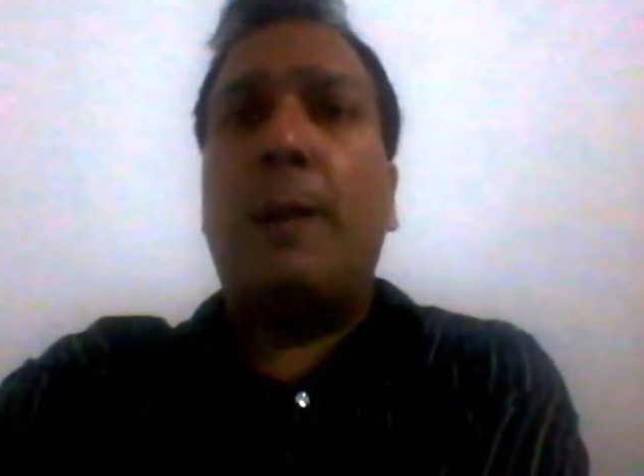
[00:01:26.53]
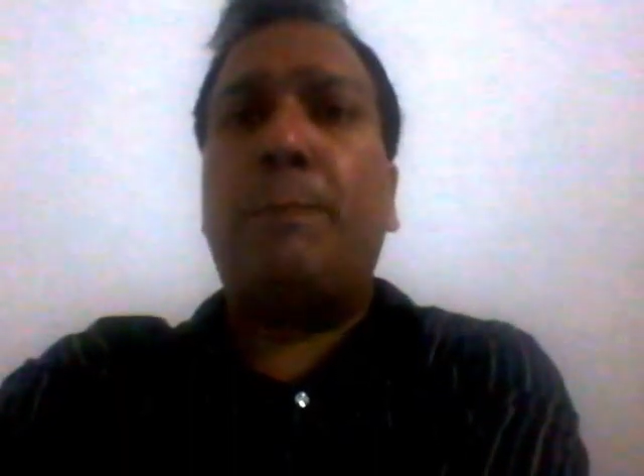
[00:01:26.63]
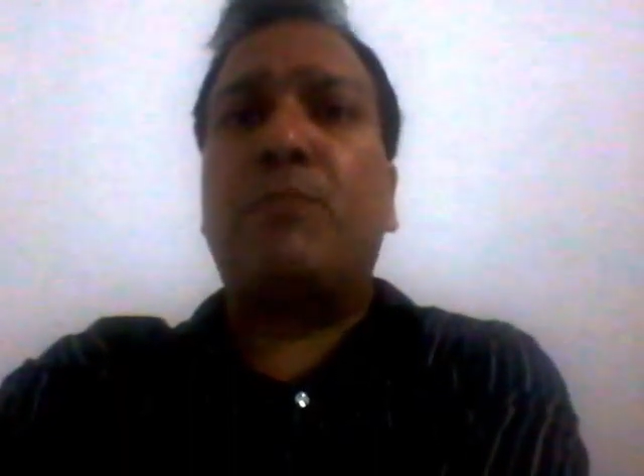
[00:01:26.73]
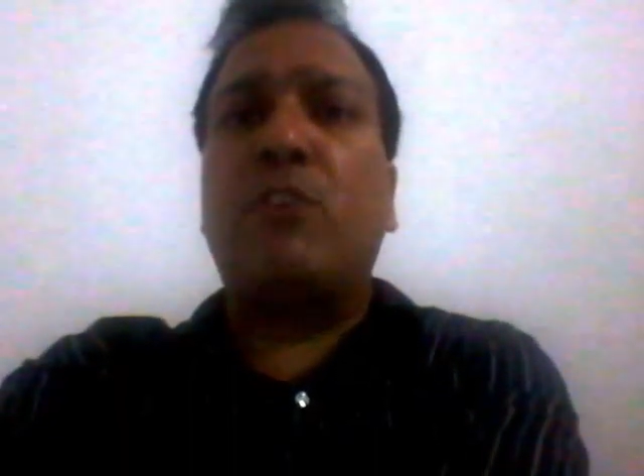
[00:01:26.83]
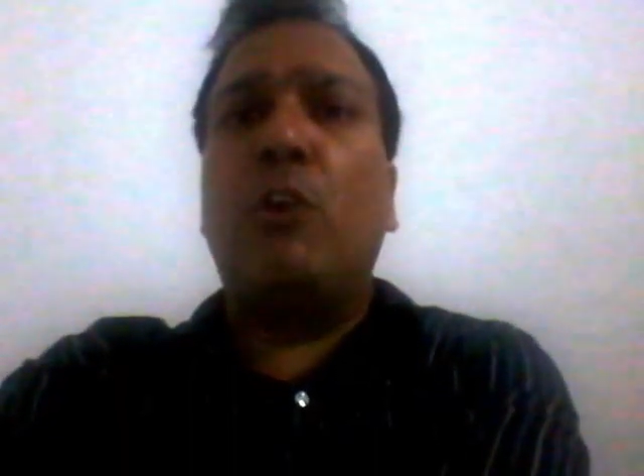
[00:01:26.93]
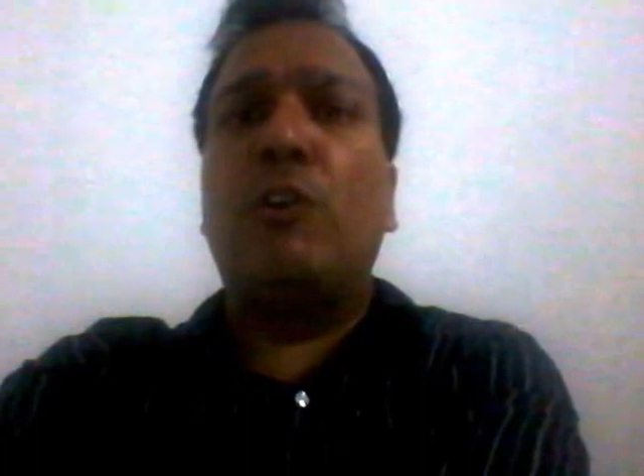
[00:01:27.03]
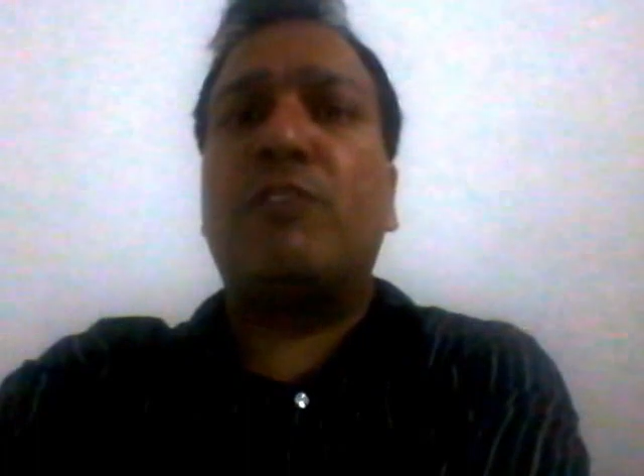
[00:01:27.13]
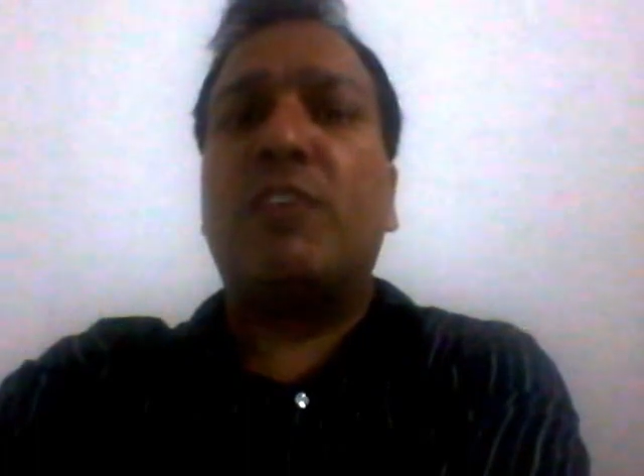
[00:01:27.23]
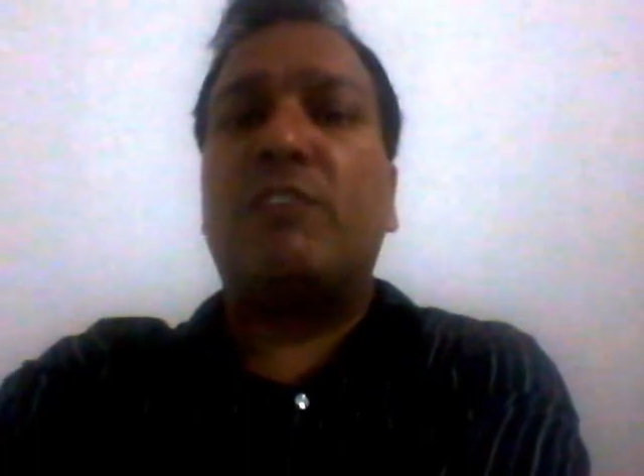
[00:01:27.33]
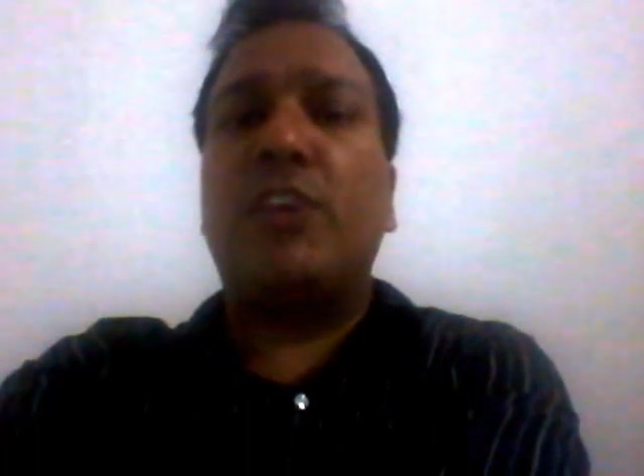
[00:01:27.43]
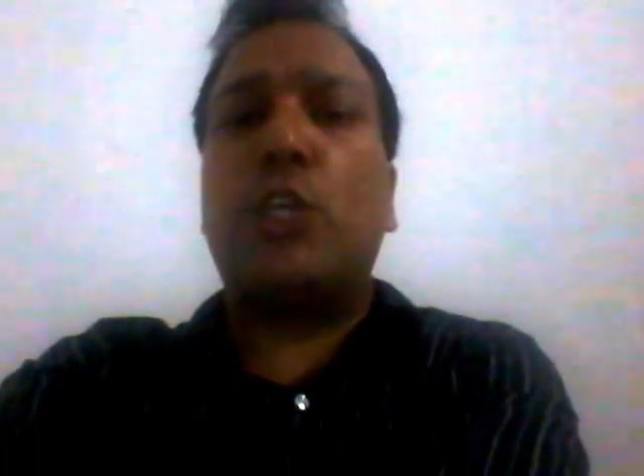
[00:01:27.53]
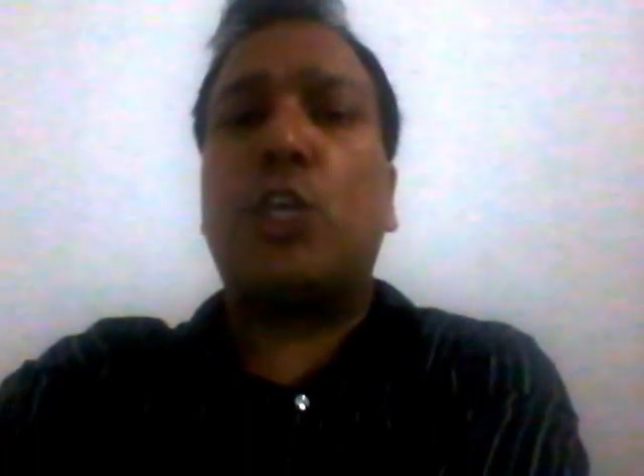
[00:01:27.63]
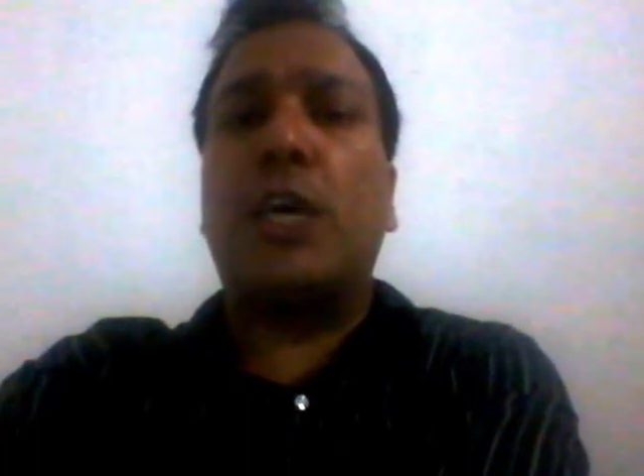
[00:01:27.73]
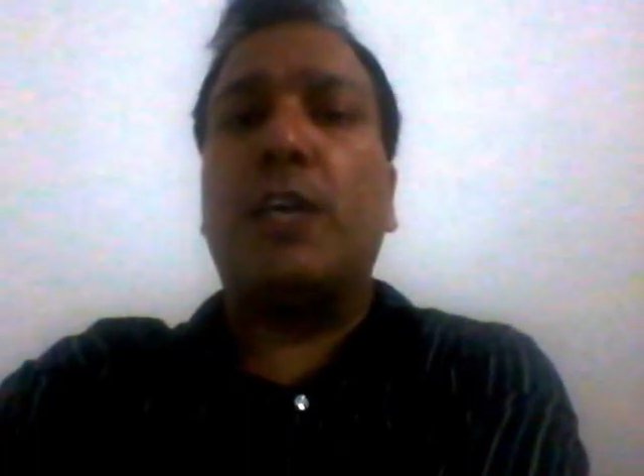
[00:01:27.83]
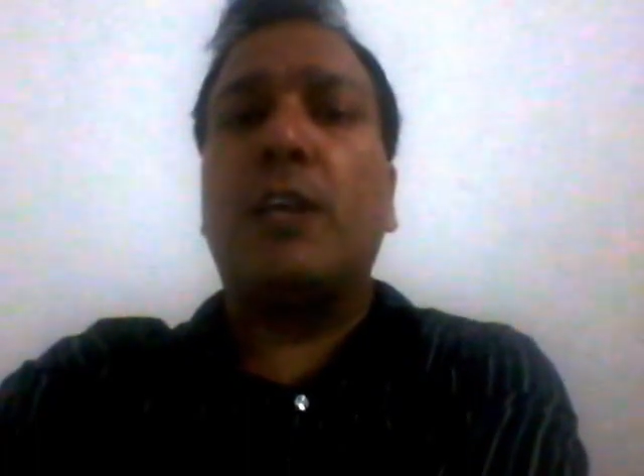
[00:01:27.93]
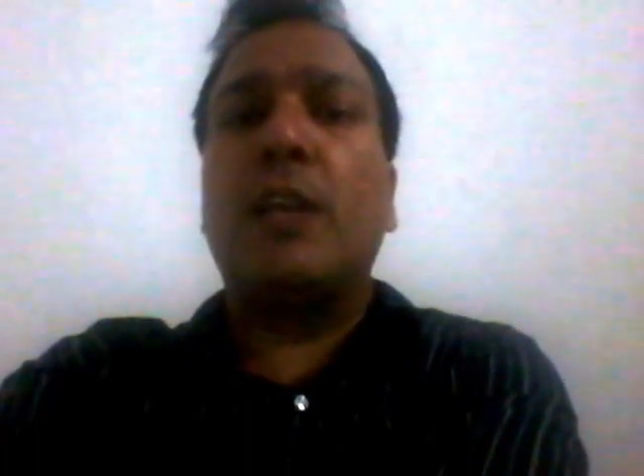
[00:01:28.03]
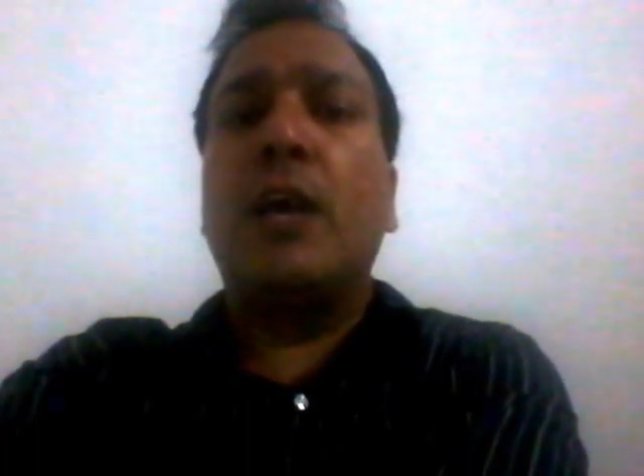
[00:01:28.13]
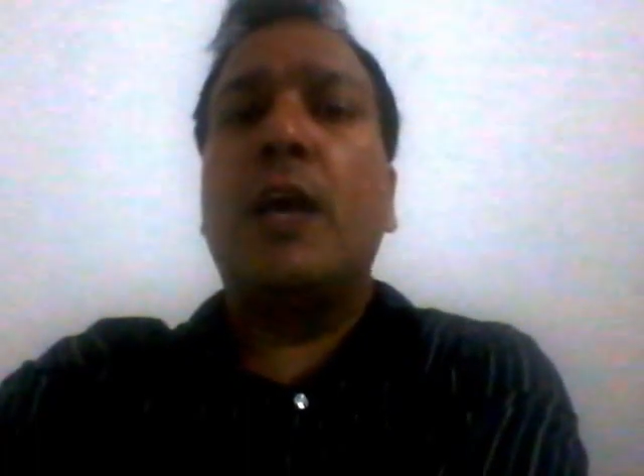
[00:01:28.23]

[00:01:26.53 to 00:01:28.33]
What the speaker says: absolute cessation,